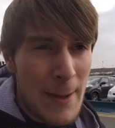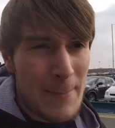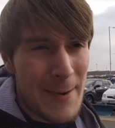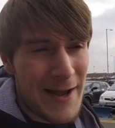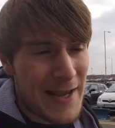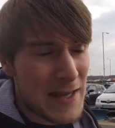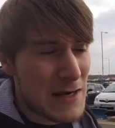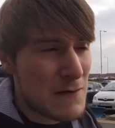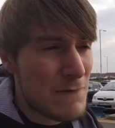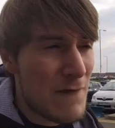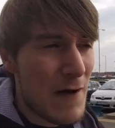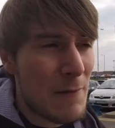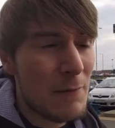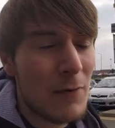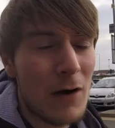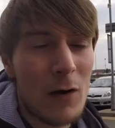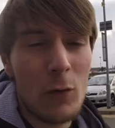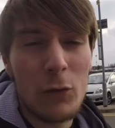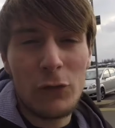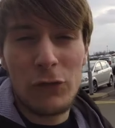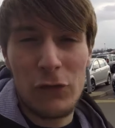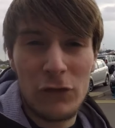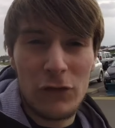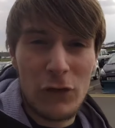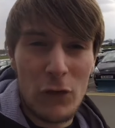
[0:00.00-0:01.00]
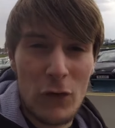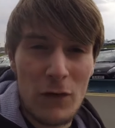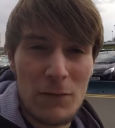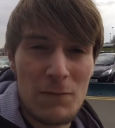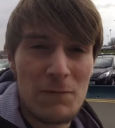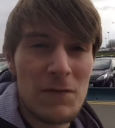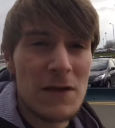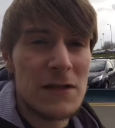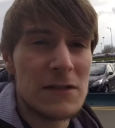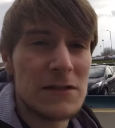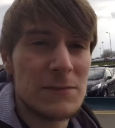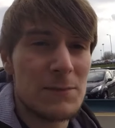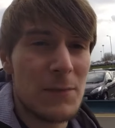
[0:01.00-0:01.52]
Back in November I wasn't so
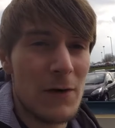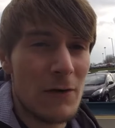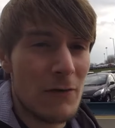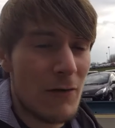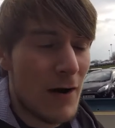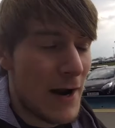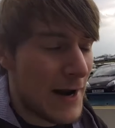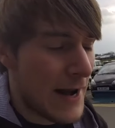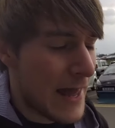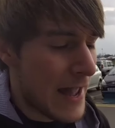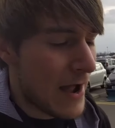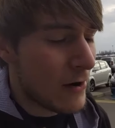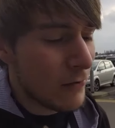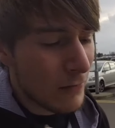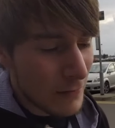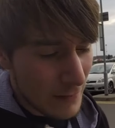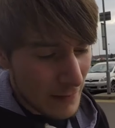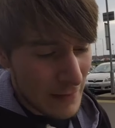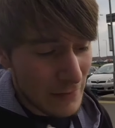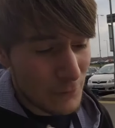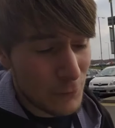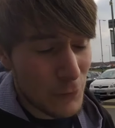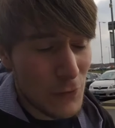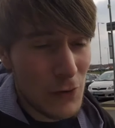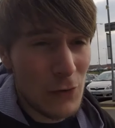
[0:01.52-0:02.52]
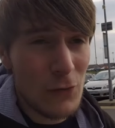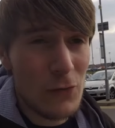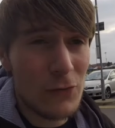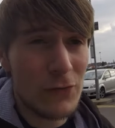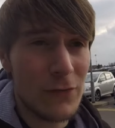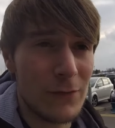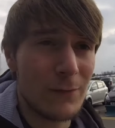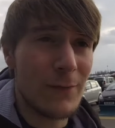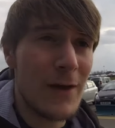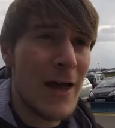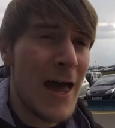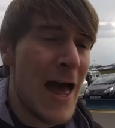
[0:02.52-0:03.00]
convinced, but right now it's pretty awesome.